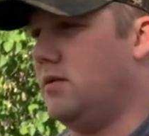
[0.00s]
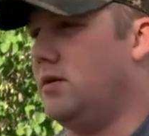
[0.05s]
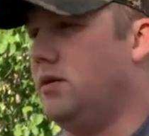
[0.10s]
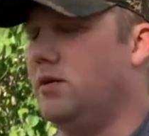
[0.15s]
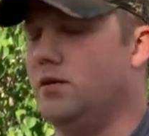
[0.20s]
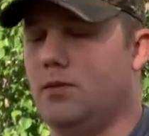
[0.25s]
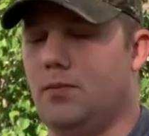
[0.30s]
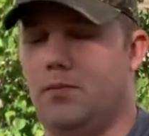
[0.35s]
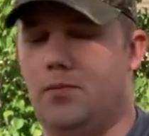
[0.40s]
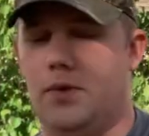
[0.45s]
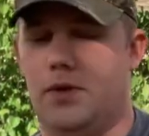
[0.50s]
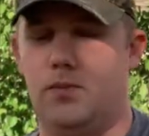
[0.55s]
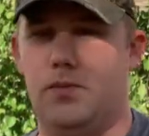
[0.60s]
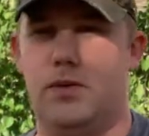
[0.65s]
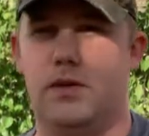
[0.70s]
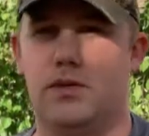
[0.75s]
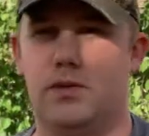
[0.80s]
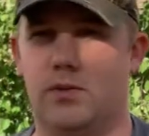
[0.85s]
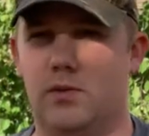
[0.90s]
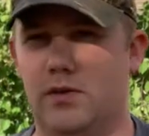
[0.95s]
gonna use a big
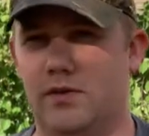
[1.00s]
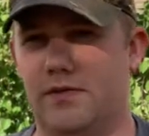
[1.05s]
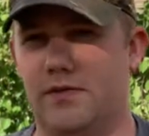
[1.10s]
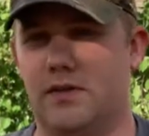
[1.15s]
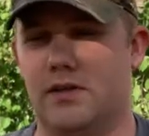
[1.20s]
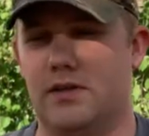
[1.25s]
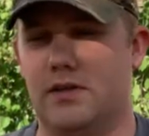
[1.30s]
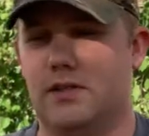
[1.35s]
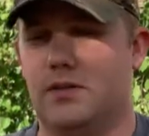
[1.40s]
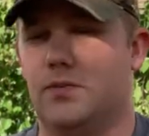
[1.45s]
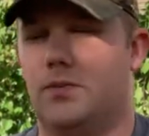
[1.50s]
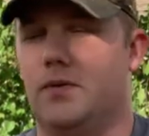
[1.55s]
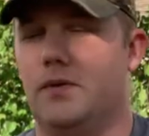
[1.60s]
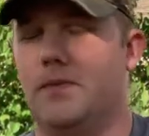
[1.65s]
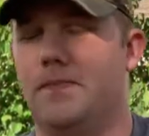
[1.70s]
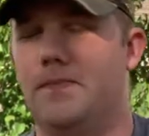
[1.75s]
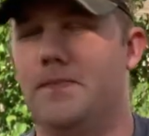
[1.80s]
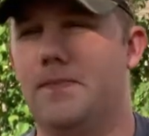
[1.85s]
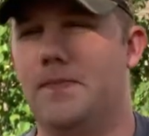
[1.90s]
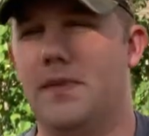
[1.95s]
piece of wood for this, but
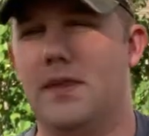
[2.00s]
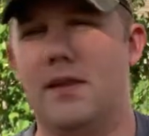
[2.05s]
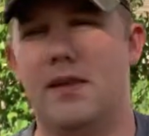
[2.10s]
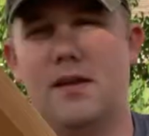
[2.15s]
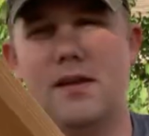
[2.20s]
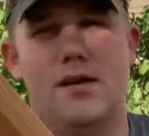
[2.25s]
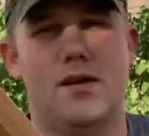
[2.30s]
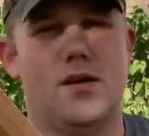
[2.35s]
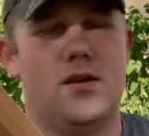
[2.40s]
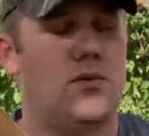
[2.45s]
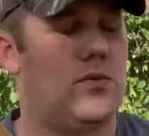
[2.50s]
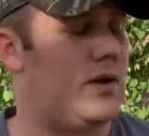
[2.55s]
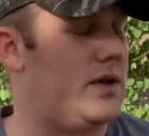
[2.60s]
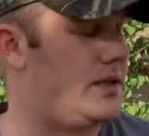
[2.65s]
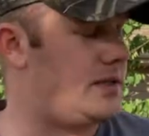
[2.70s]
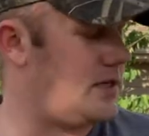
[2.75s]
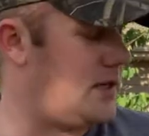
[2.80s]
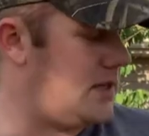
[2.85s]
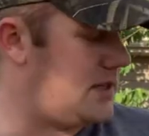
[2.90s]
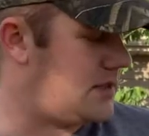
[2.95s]
what I
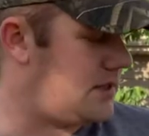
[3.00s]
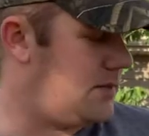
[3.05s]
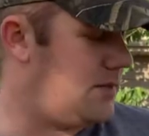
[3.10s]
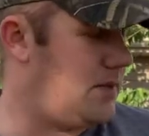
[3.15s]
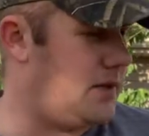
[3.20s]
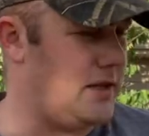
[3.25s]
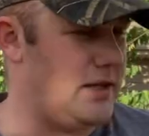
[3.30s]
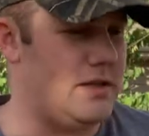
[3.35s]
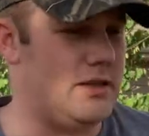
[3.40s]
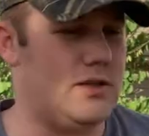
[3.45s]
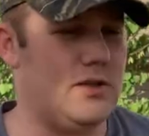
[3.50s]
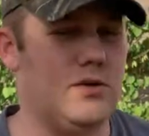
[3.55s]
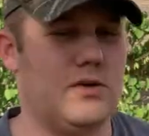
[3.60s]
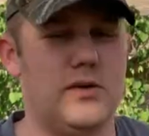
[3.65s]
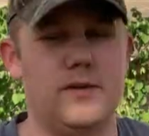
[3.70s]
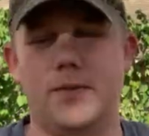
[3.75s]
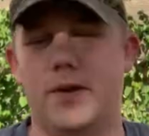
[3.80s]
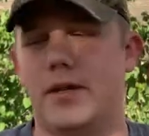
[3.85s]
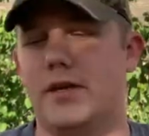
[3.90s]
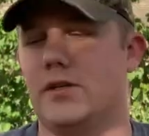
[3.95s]
saw somebody do
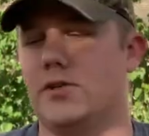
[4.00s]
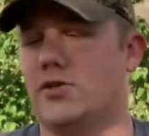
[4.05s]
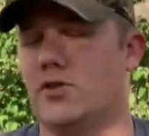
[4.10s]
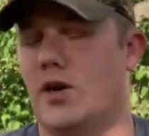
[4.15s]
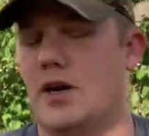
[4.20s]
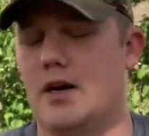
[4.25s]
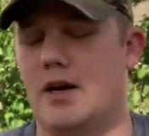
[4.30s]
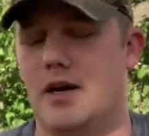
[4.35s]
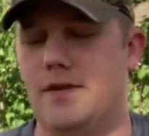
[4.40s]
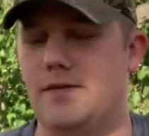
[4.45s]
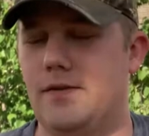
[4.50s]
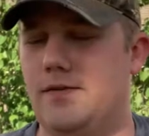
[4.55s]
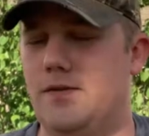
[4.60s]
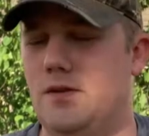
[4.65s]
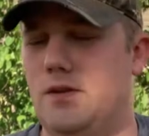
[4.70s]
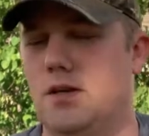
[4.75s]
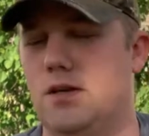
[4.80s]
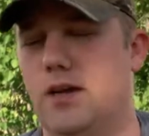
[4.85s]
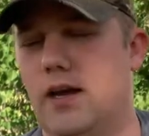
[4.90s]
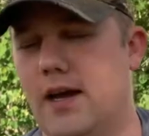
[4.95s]
to make a draw knife if
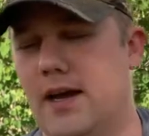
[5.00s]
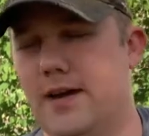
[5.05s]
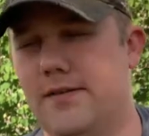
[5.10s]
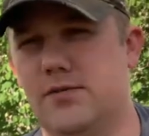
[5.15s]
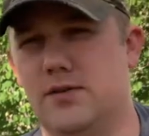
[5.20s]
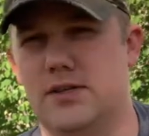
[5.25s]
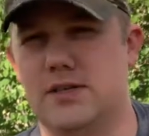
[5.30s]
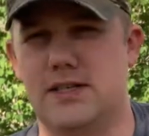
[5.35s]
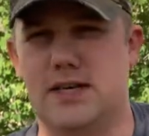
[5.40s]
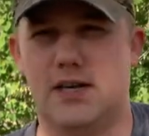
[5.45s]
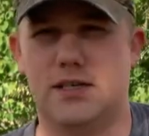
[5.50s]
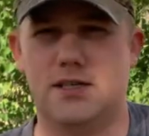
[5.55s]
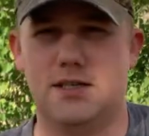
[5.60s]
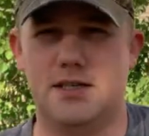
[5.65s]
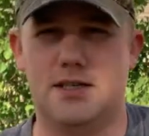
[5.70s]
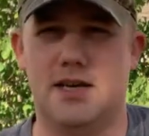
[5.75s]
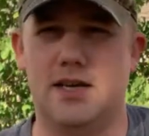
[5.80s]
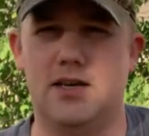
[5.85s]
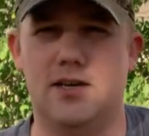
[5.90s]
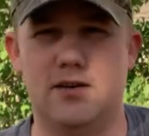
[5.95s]
you didn't have one is actually
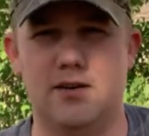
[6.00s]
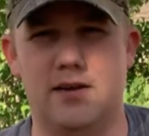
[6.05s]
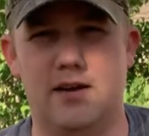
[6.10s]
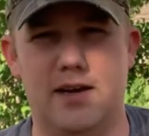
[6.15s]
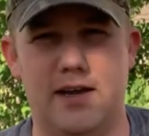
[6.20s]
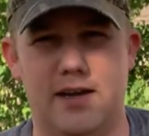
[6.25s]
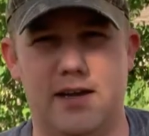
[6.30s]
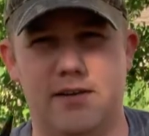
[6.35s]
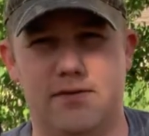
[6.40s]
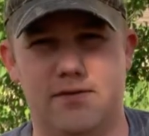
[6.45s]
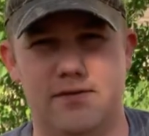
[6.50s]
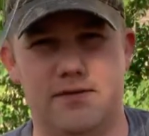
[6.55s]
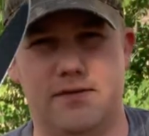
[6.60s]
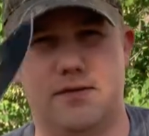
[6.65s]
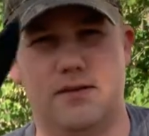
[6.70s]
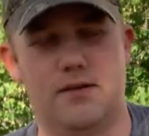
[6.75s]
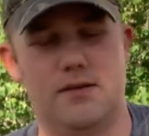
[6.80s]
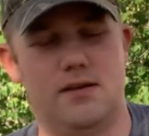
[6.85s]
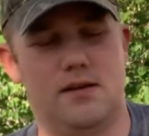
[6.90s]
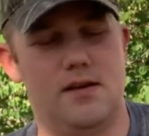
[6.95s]
take your knife,
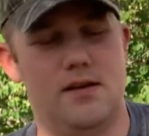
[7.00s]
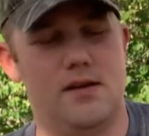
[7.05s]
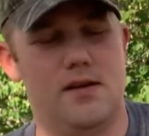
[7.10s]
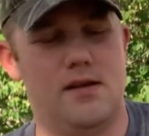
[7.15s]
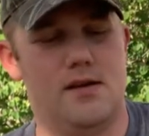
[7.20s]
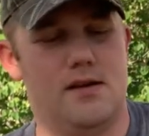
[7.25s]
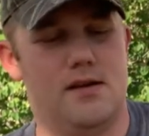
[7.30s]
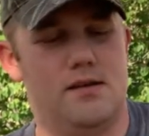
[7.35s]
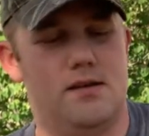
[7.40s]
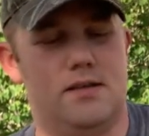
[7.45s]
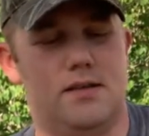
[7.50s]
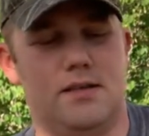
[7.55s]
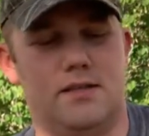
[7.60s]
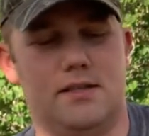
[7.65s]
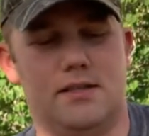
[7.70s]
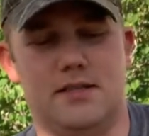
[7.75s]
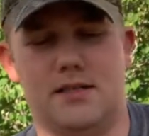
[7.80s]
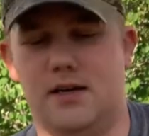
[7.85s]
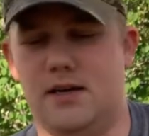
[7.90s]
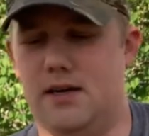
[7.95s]
and let's
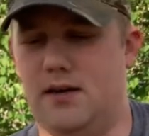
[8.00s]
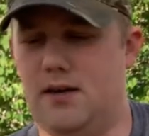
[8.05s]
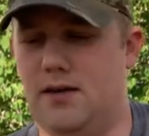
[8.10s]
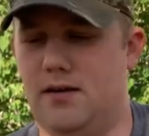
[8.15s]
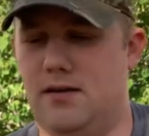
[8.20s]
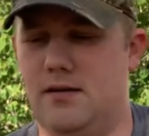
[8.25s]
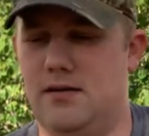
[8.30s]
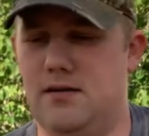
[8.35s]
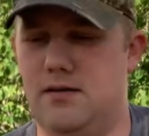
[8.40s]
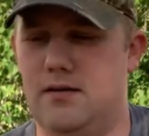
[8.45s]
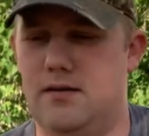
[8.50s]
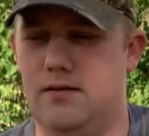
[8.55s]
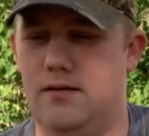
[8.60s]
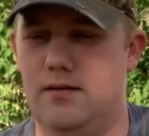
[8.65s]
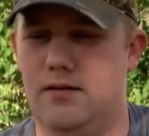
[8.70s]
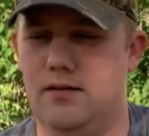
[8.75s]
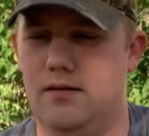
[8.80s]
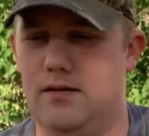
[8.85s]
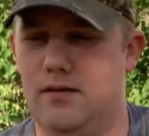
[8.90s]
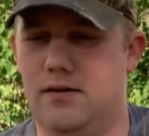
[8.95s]
say,
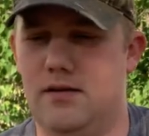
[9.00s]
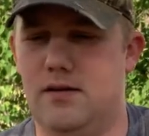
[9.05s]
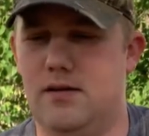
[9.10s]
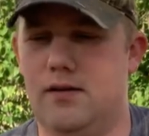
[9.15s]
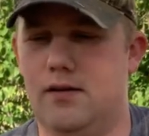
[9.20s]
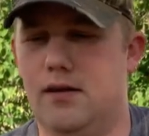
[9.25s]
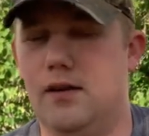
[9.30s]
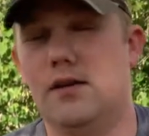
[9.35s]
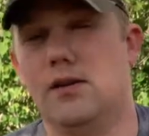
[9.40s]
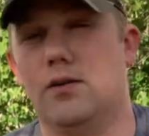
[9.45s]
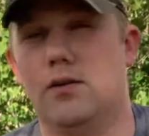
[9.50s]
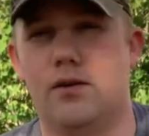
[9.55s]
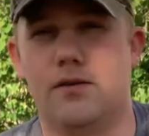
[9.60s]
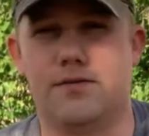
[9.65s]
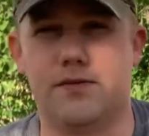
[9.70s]
you know what,